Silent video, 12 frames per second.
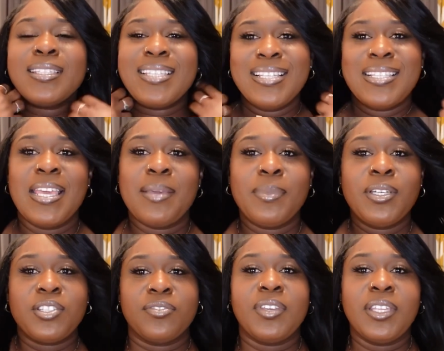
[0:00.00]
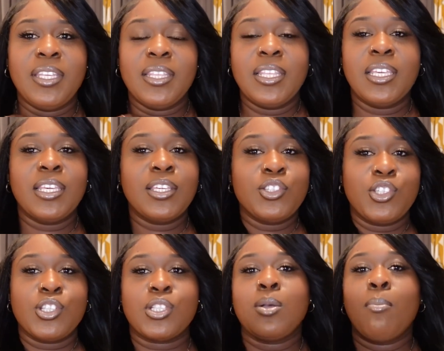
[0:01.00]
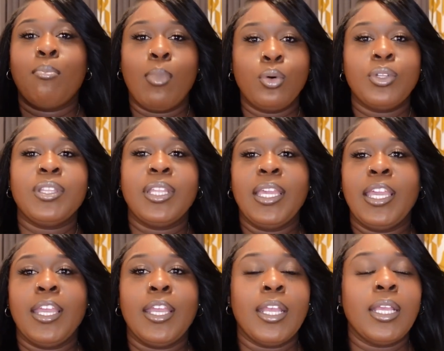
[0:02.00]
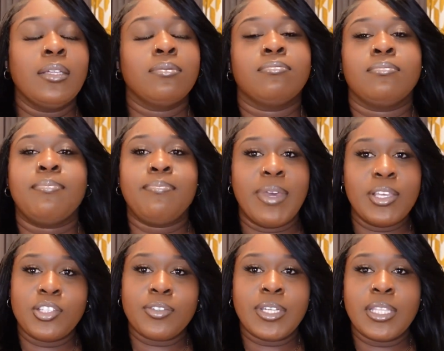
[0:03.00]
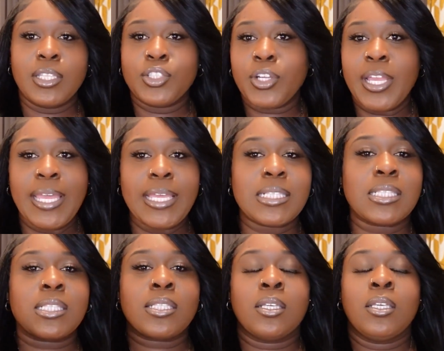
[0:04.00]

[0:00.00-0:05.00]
Didn't take much of anything, just molding the hair, measuring the tracks,